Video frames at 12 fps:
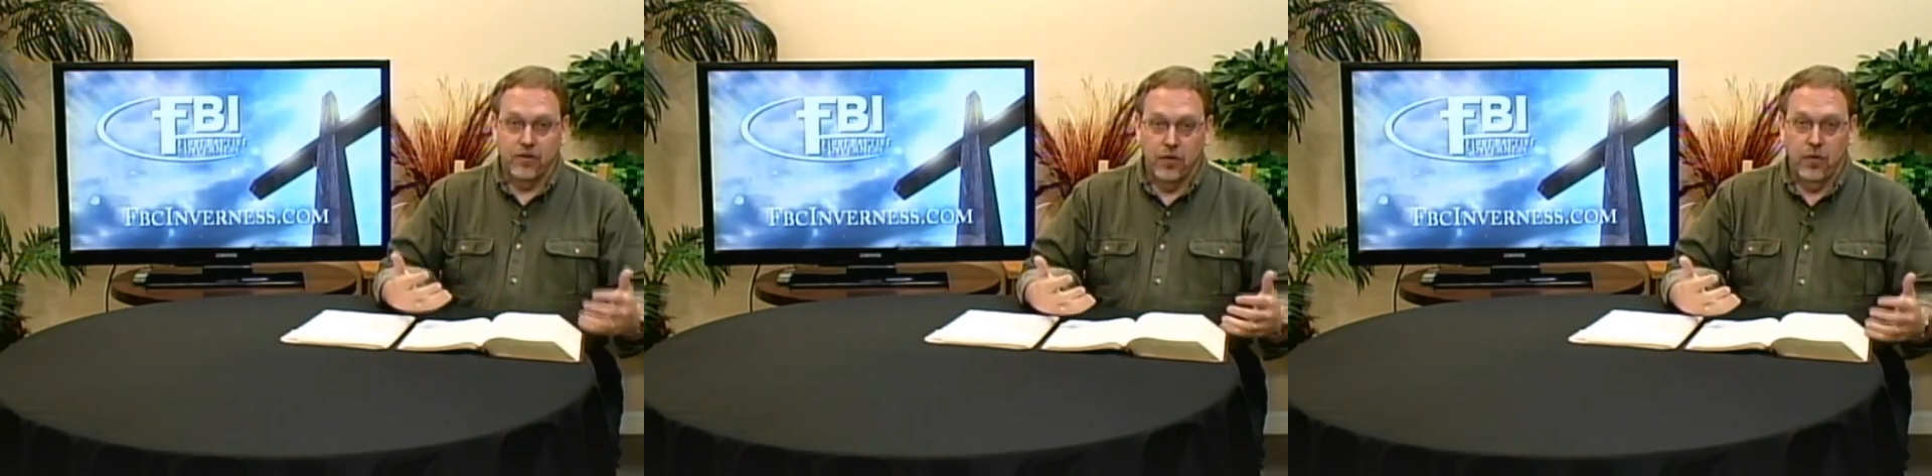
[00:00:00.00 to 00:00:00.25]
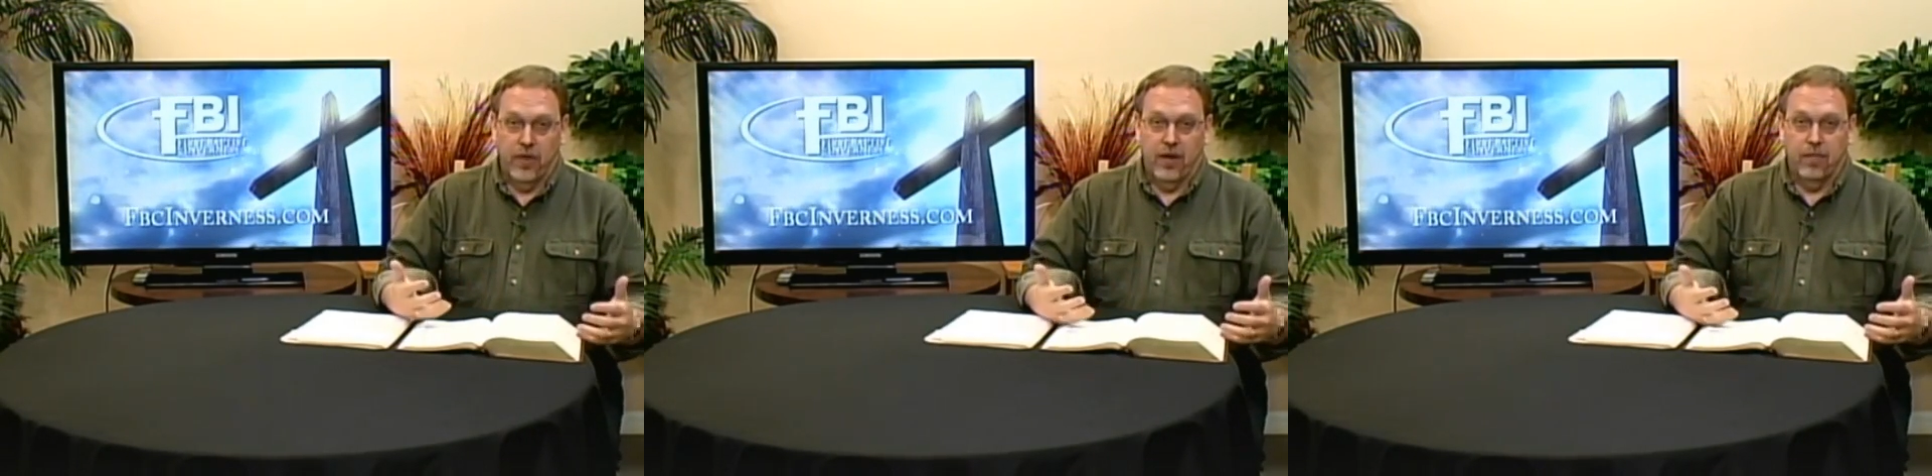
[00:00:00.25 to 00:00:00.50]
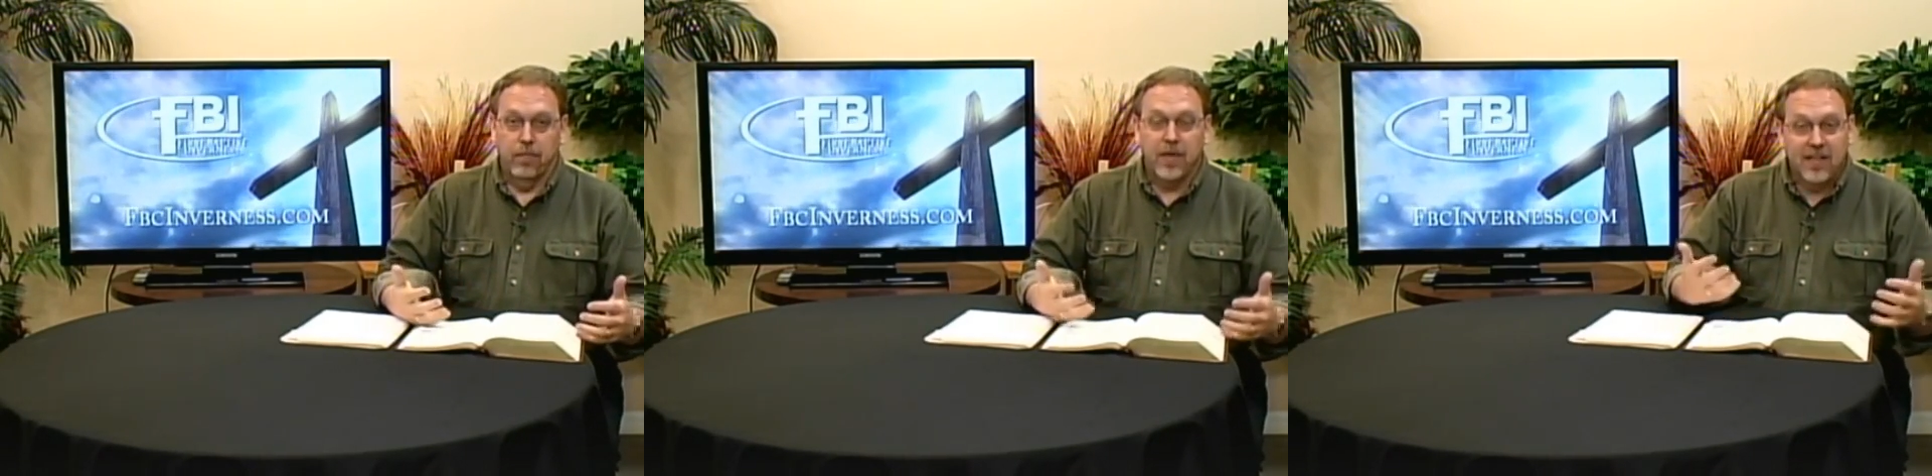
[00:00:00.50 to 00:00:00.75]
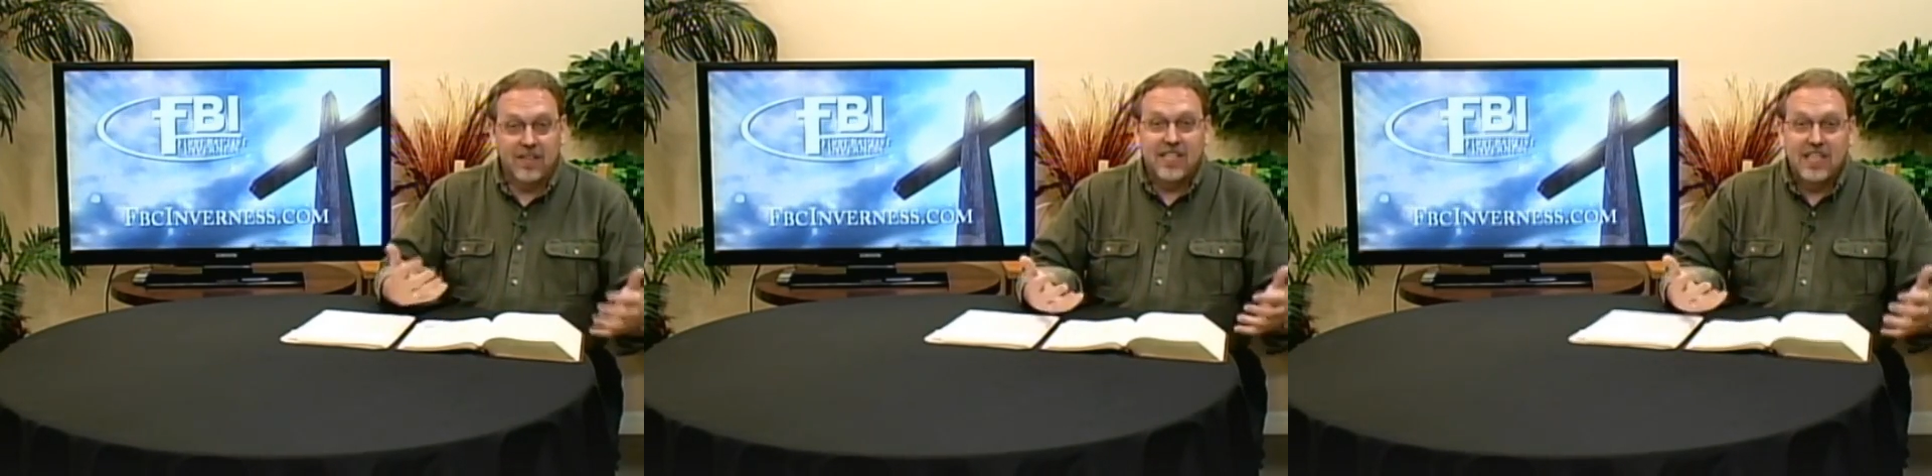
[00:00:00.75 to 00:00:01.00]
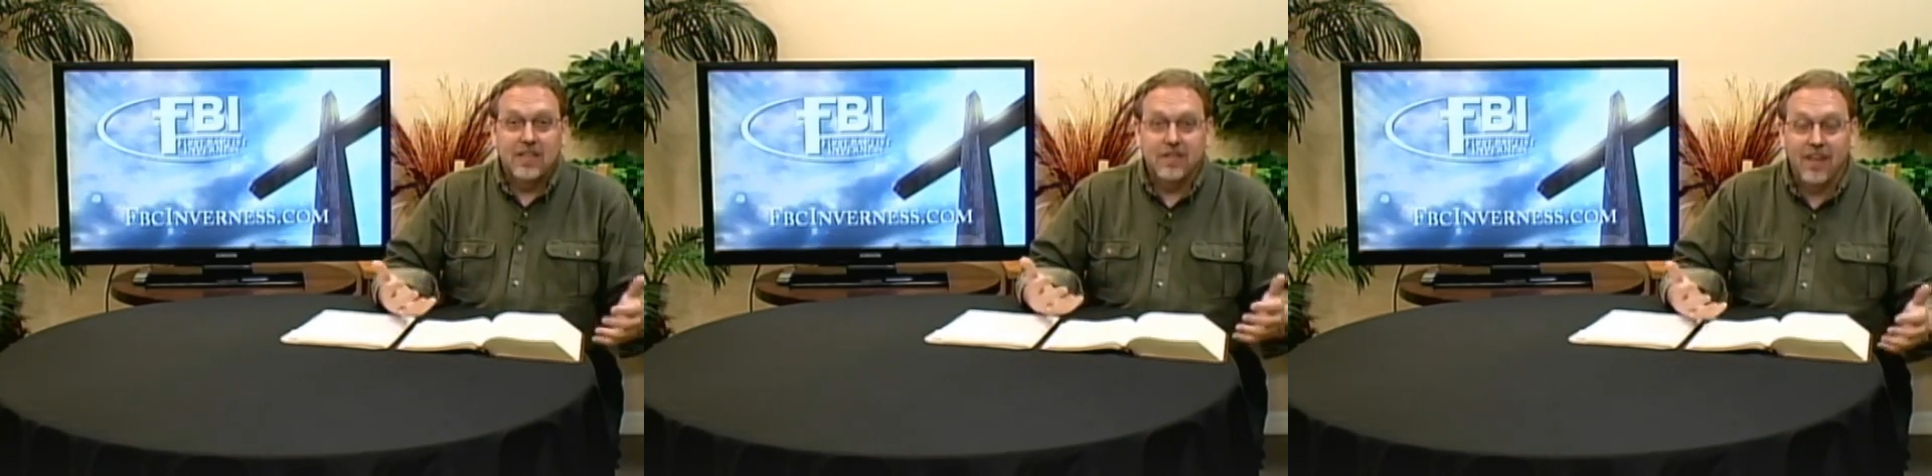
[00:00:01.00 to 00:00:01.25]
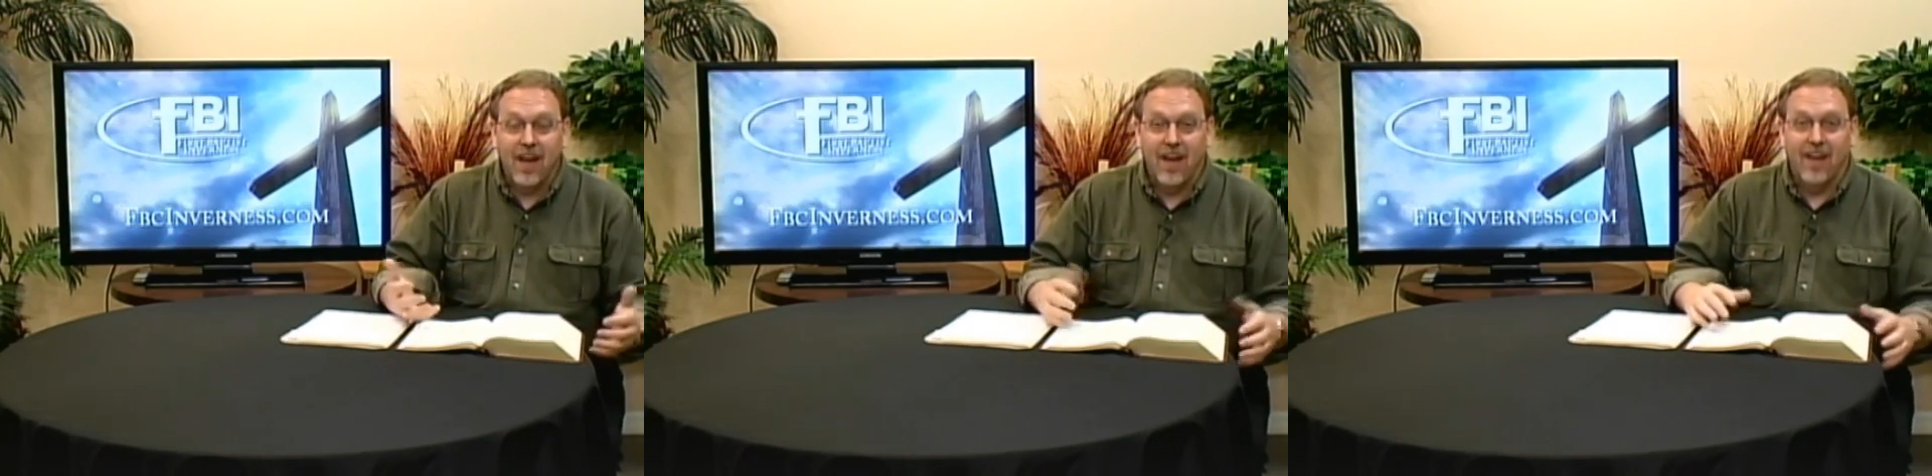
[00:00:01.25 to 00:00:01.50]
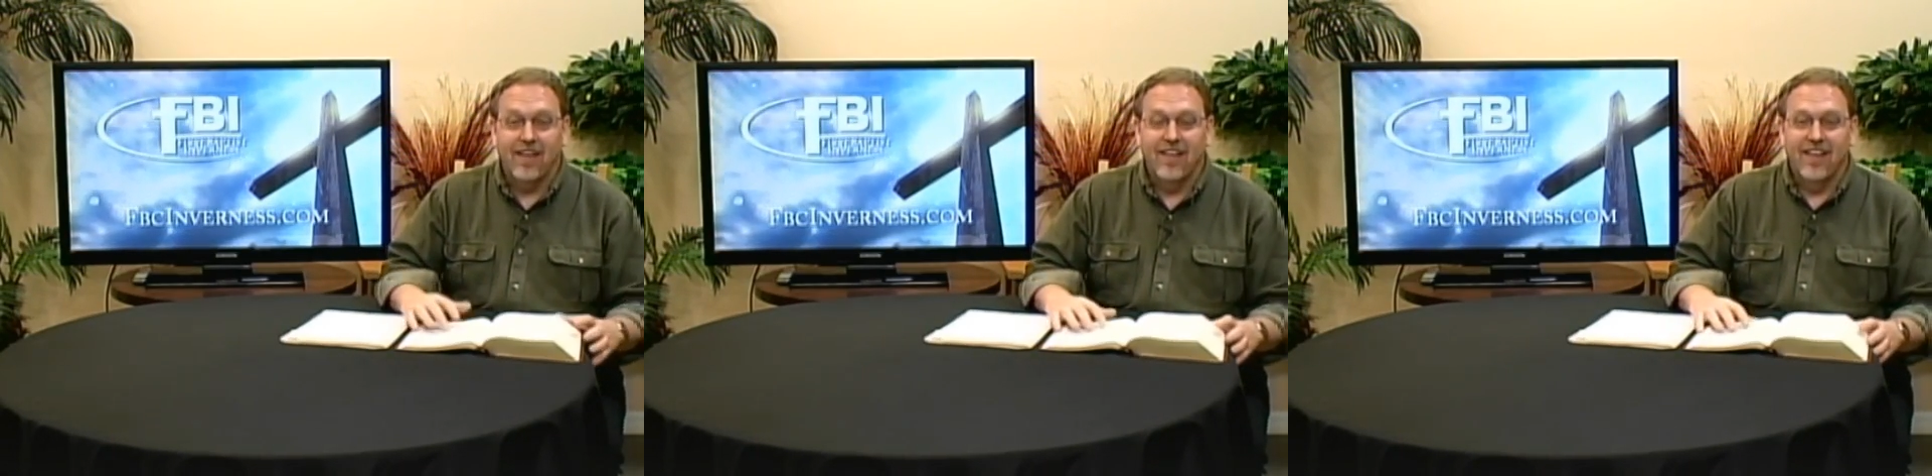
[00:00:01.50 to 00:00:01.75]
to them because he is God.